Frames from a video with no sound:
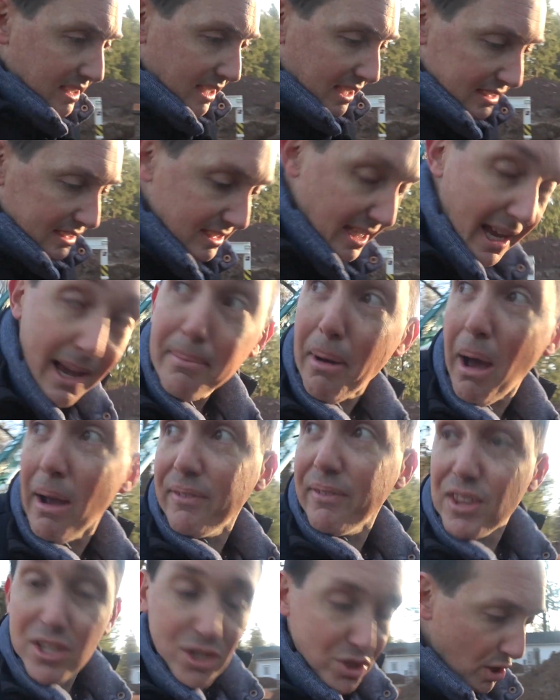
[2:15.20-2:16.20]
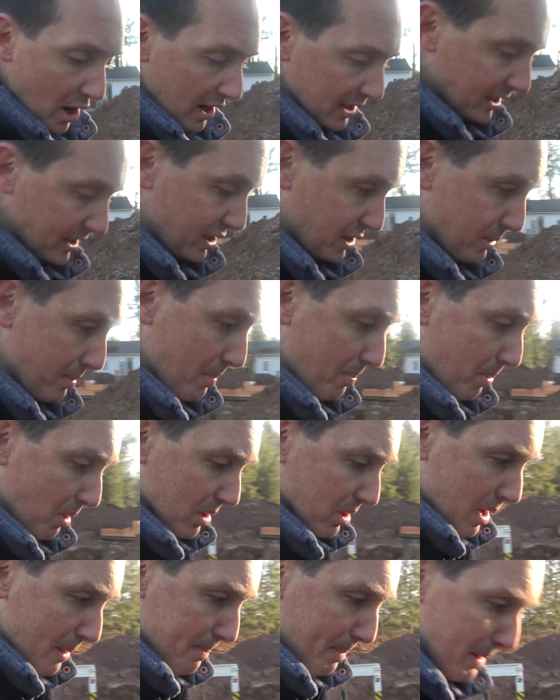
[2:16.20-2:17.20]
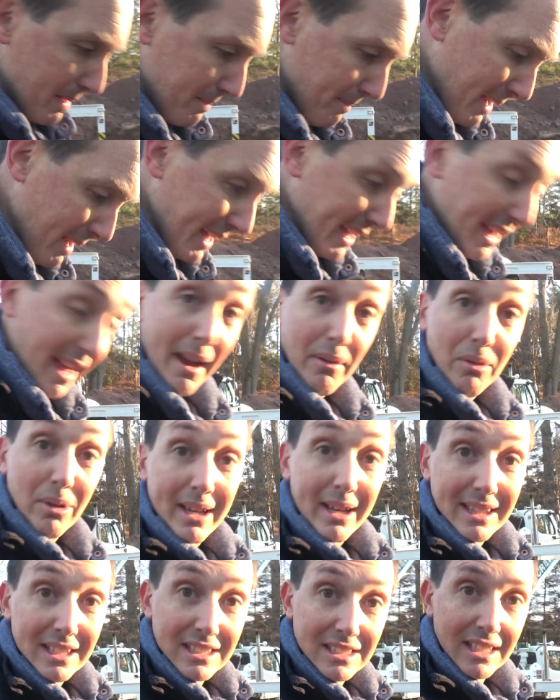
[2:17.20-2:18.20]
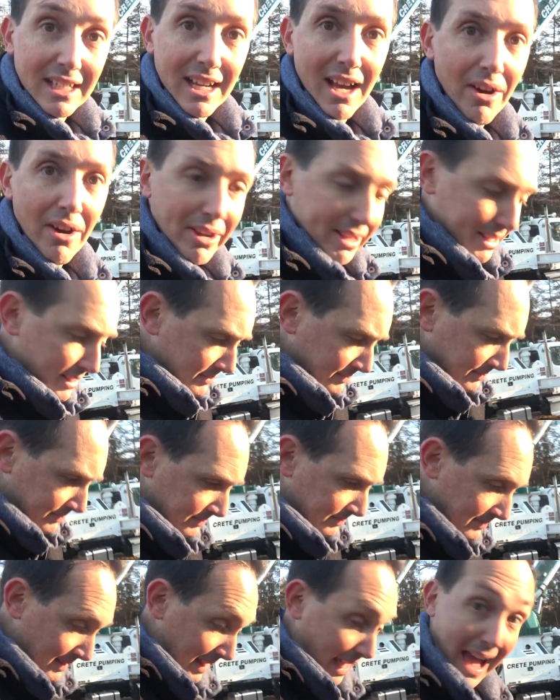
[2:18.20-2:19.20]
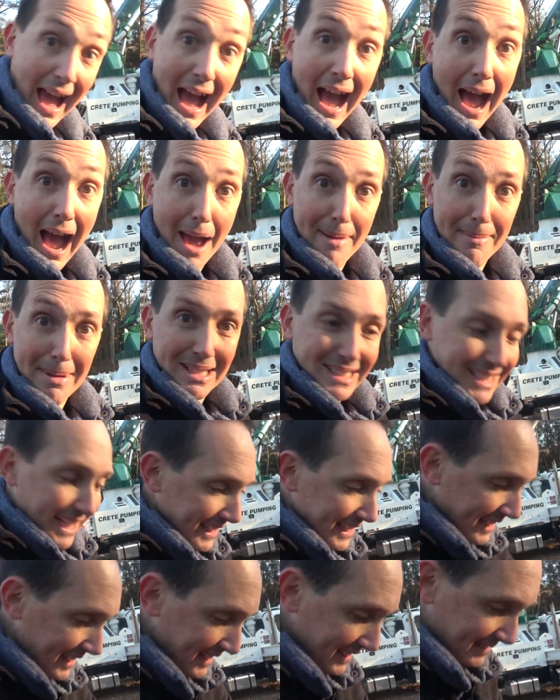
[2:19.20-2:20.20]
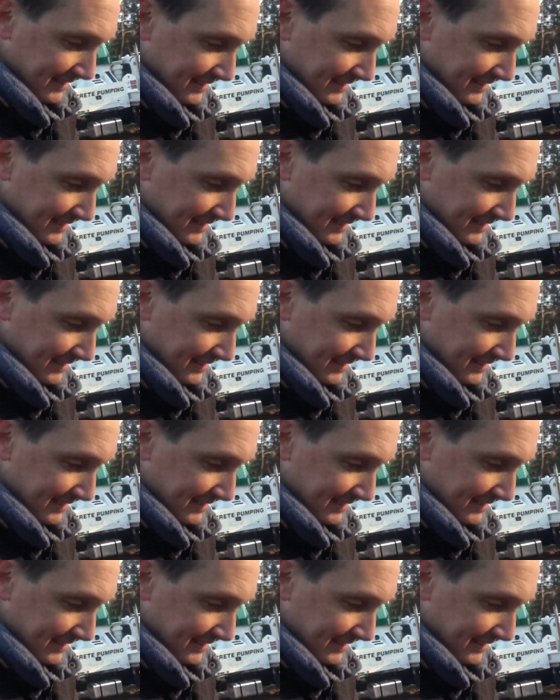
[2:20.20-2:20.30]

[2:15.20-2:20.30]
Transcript: uh, stand by for the trucks. They should be pulling up any minute and we'll get this thing going. I'm excited.